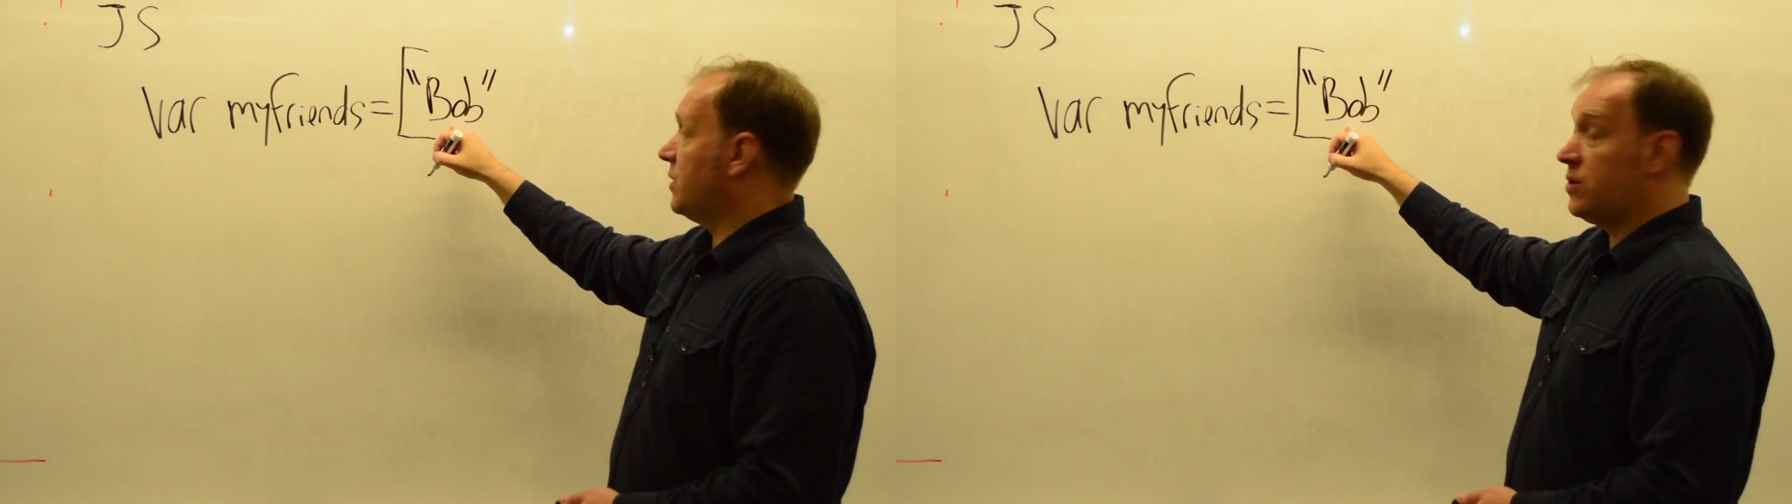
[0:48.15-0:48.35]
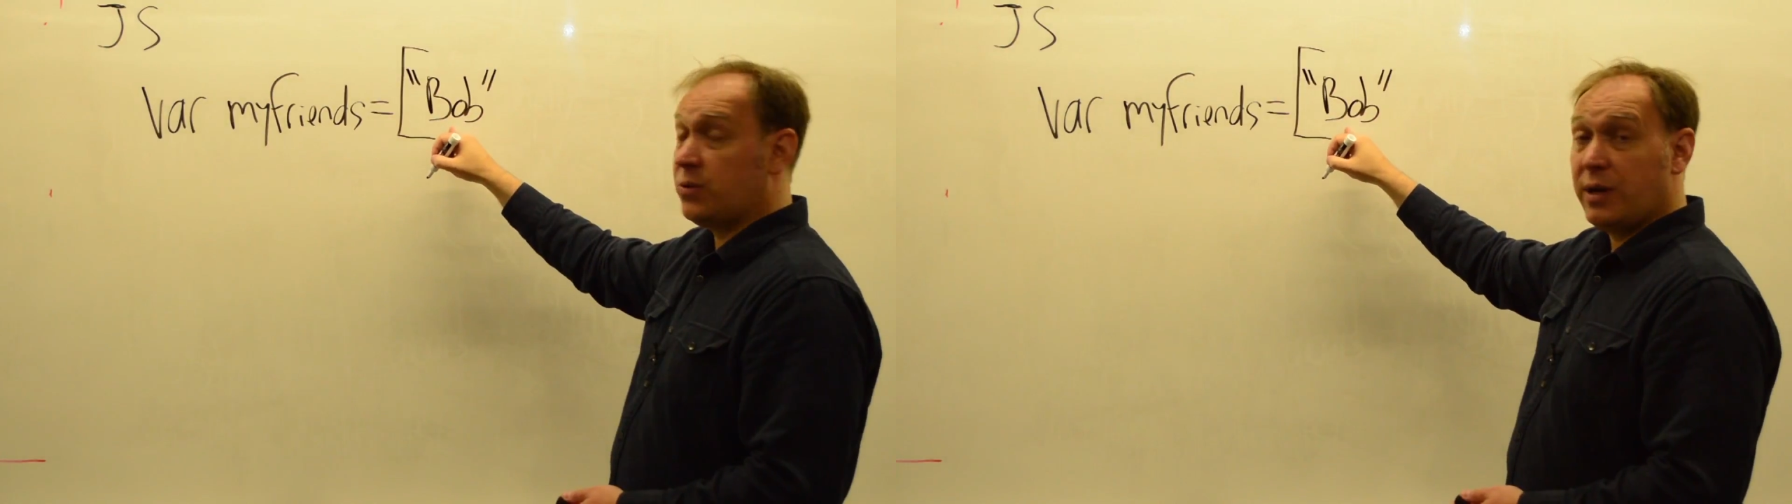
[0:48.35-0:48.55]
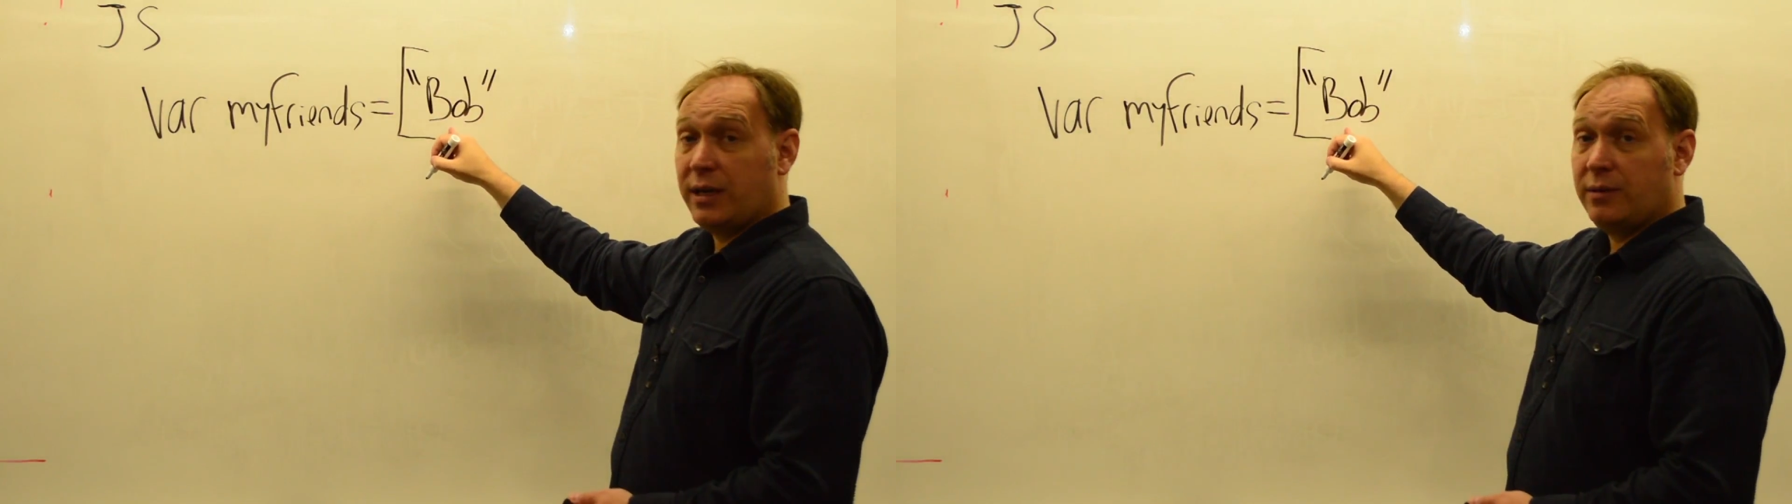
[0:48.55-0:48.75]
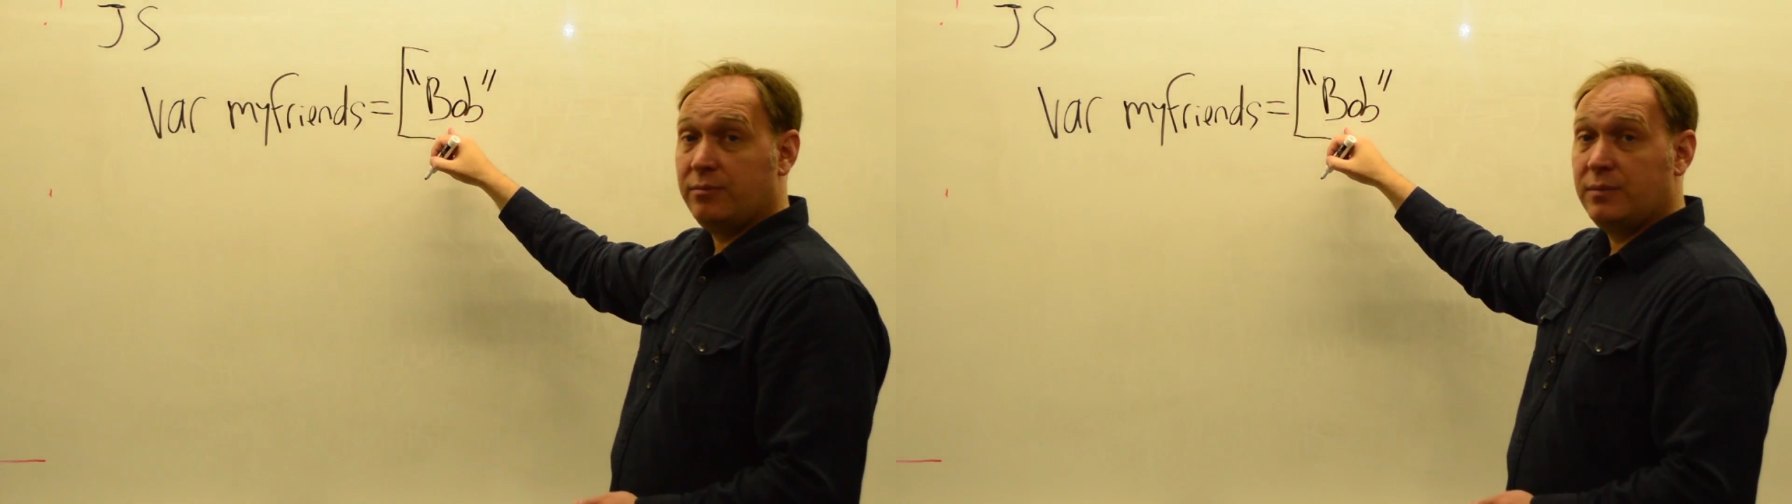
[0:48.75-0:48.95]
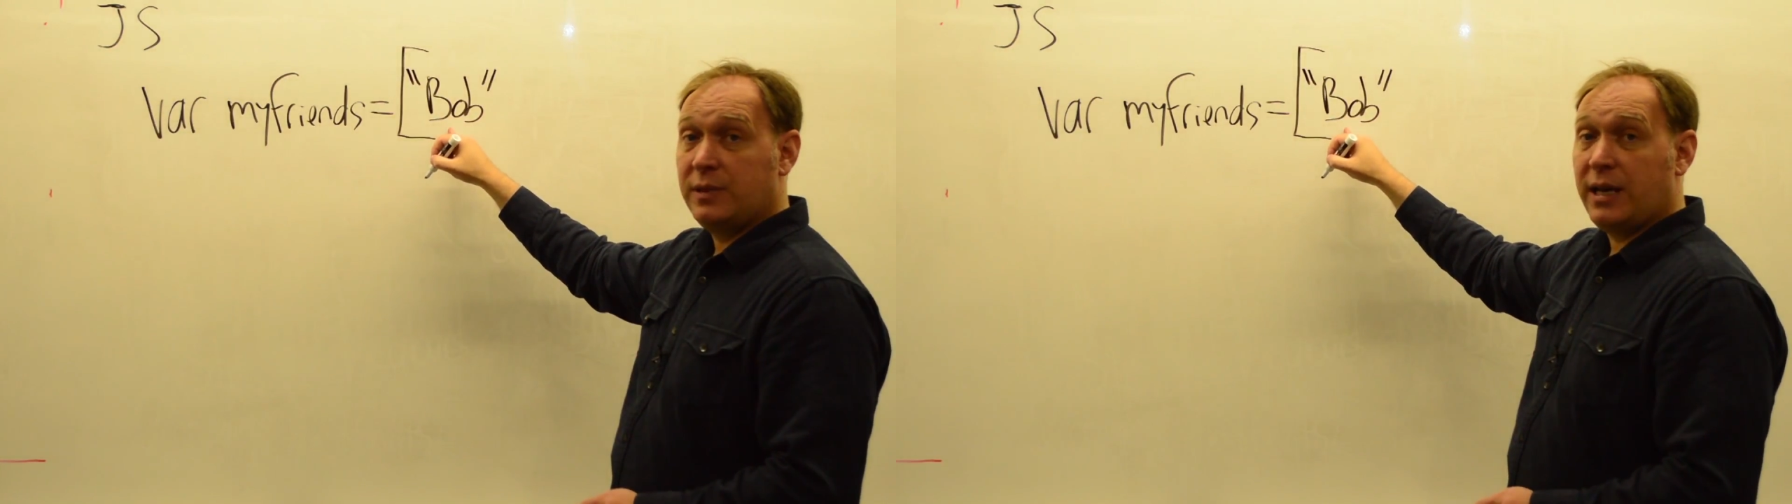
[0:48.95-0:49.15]
string
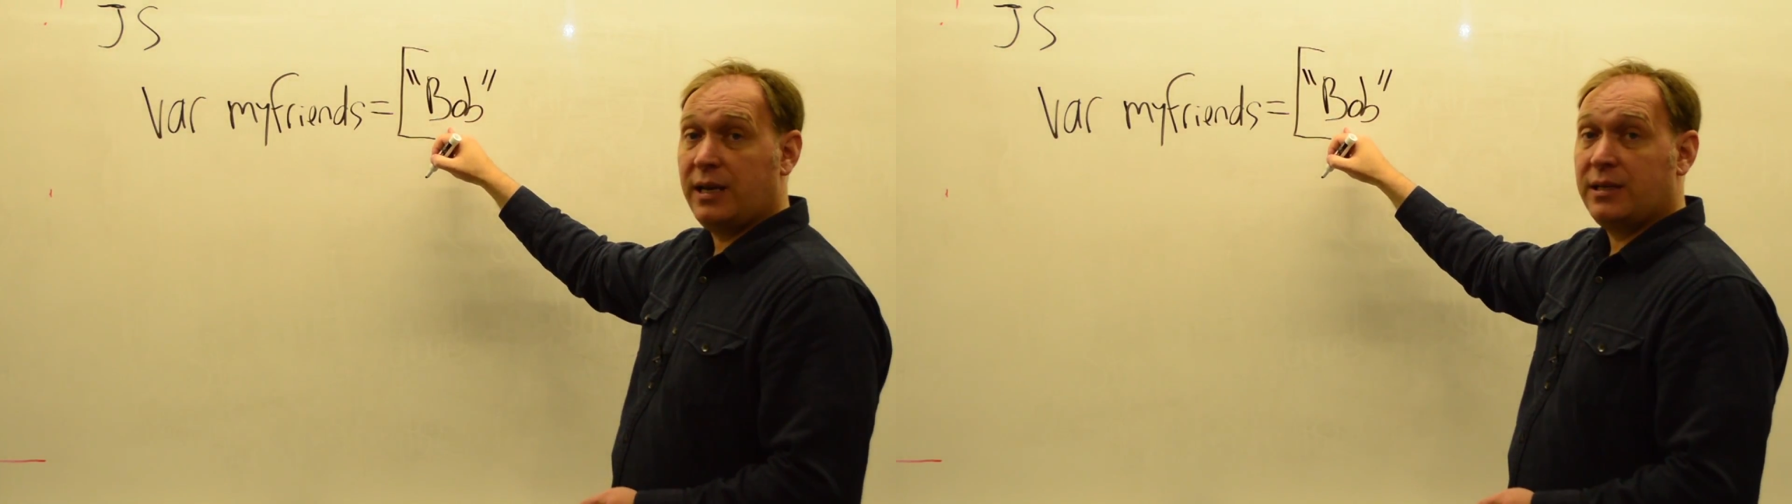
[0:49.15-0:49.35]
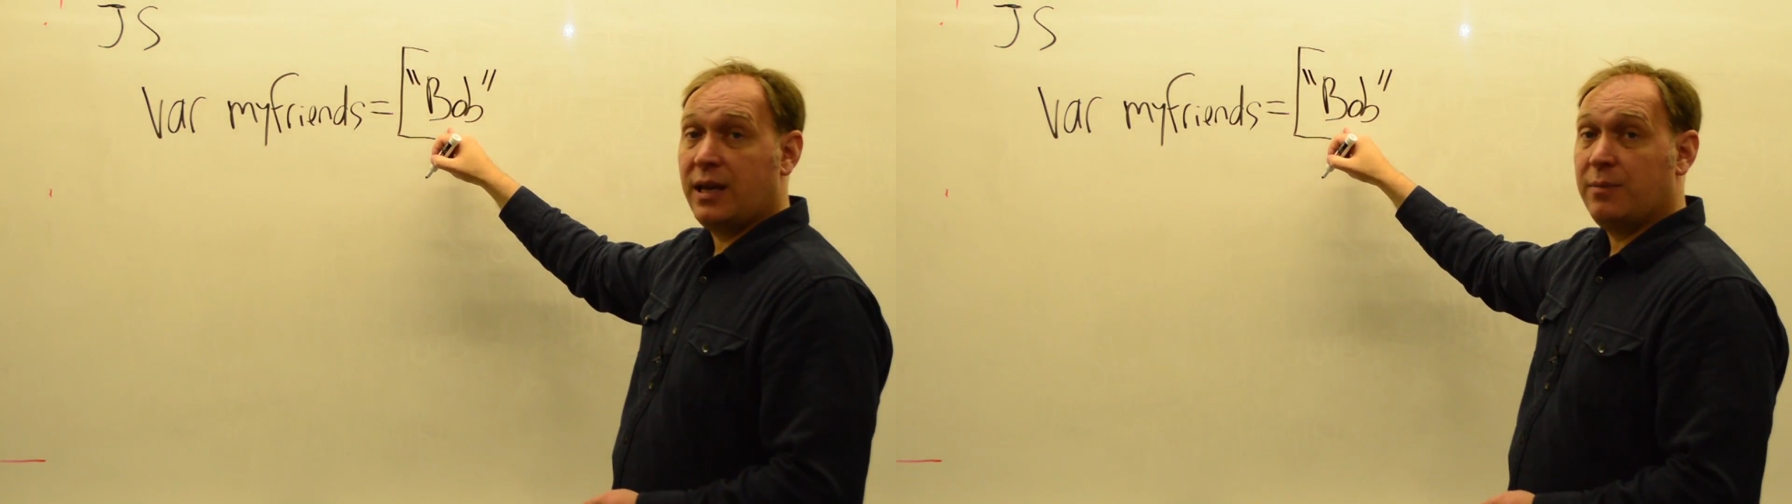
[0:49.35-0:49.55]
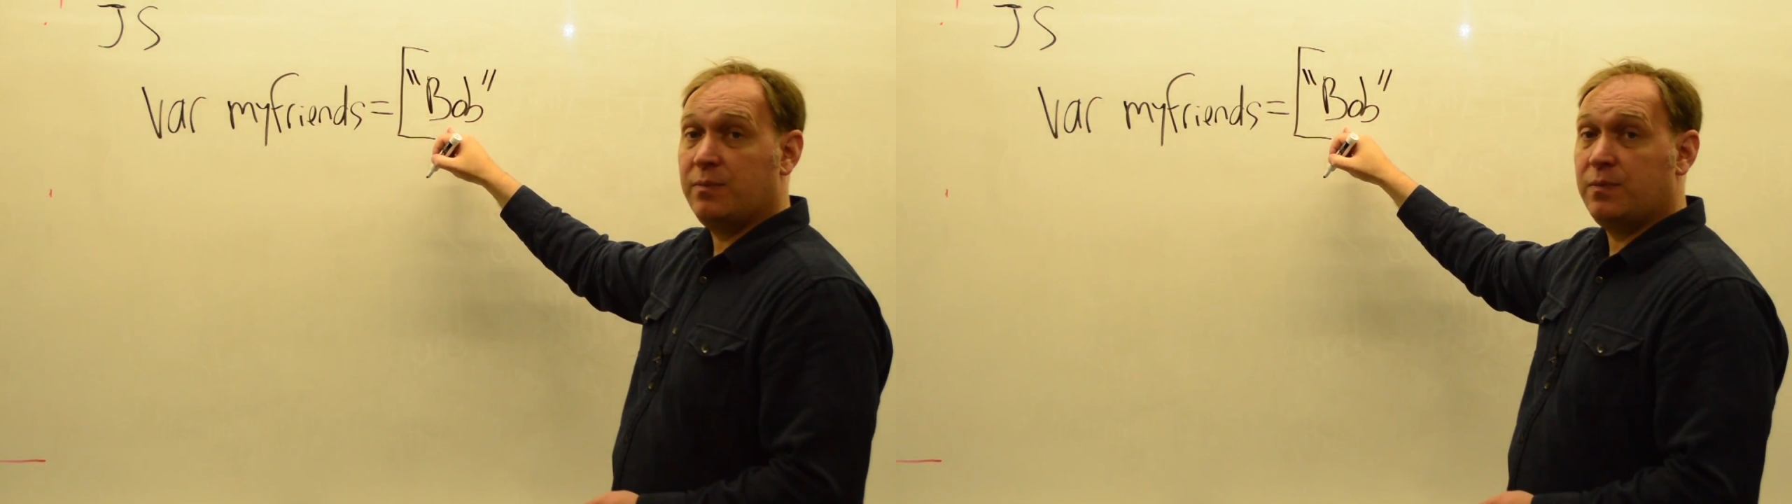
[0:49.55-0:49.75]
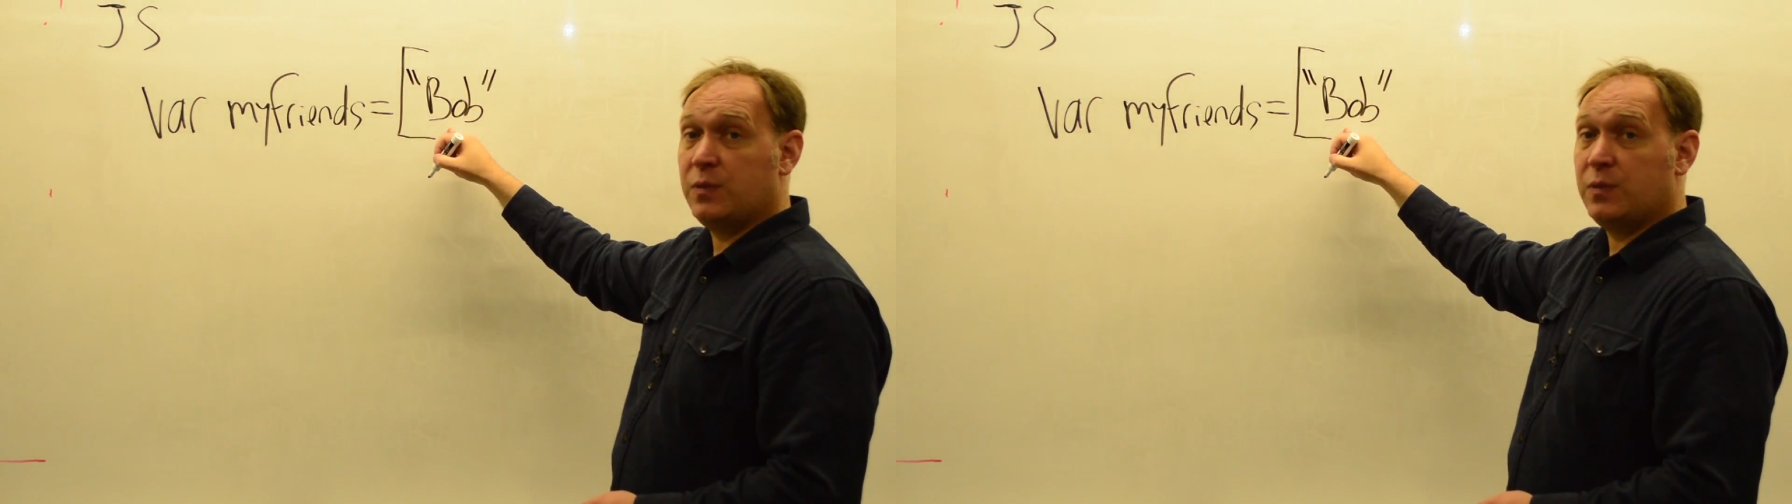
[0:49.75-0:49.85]
data type.